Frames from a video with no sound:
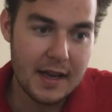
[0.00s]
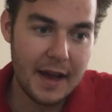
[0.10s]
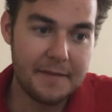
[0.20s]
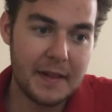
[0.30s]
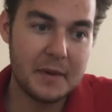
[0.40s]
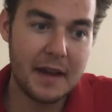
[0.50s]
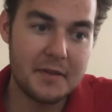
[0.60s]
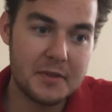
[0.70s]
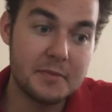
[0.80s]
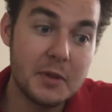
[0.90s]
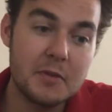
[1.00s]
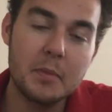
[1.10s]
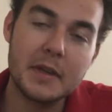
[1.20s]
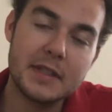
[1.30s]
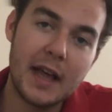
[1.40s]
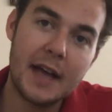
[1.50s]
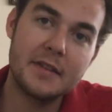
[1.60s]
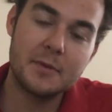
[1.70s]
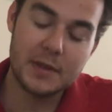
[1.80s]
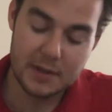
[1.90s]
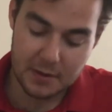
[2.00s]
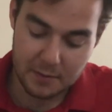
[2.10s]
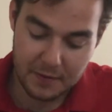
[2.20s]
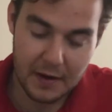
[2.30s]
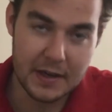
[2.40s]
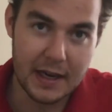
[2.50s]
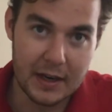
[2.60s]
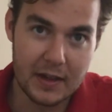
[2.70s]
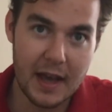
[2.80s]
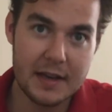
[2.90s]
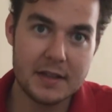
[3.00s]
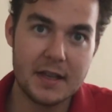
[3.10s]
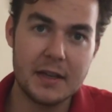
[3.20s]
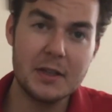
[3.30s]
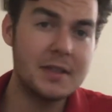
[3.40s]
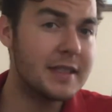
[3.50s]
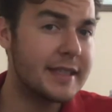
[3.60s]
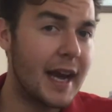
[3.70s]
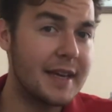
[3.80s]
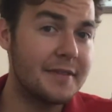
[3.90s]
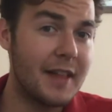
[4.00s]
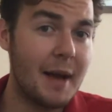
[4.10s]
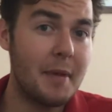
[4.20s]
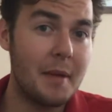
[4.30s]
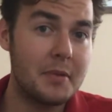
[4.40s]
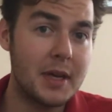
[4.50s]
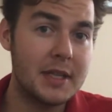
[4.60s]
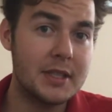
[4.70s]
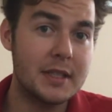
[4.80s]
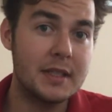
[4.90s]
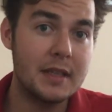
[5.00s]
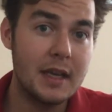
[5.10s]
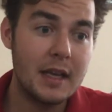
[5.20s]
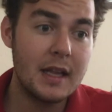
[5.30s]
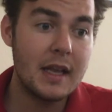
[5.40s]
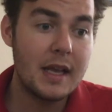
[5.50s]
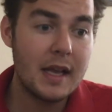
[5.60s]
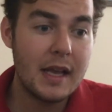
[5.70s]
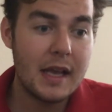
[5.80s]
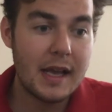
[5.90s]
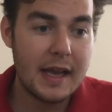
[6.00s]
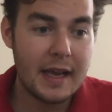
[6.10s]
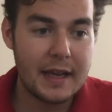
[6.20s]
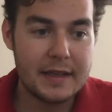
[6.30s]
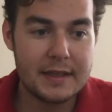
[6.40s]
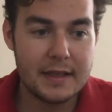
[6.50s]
And finally, we have those movable slats, which are found in airliners that are usually tied to flap operation and